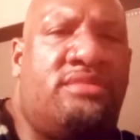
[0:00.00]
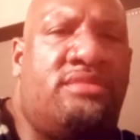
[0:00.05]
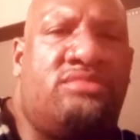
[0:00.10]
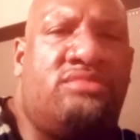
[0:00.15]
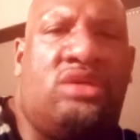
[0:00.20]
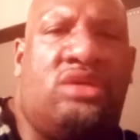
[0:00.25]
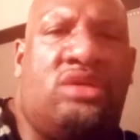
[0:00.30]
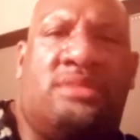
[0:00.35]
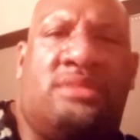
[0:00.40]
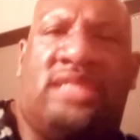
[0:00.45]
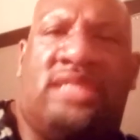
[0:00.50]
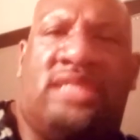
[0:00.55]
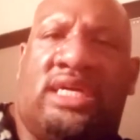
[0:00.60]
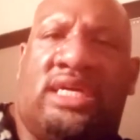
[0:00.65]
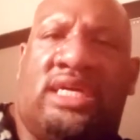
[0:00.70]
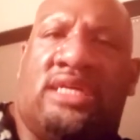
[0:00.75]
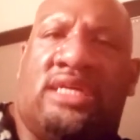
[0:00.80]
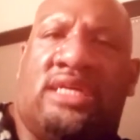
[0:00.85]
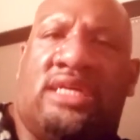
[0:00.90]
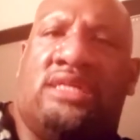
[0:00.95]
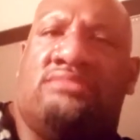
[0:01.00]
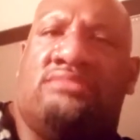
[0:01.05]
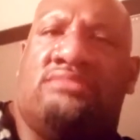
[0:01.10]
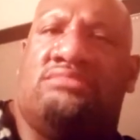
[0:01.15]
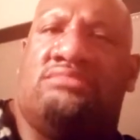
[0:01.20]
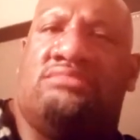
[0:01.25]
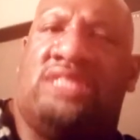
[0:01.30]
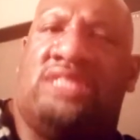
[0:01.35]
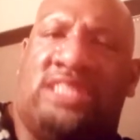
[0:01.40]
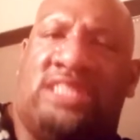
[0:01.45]
what I'm saying,
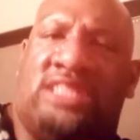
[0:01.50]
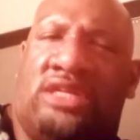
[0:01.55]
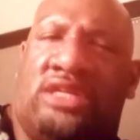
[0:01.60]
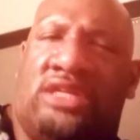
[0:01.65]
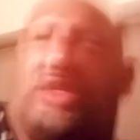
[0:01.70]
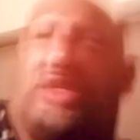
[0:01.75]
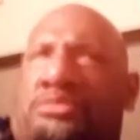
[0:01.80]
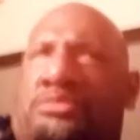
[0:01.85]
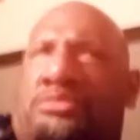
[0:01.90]
just a little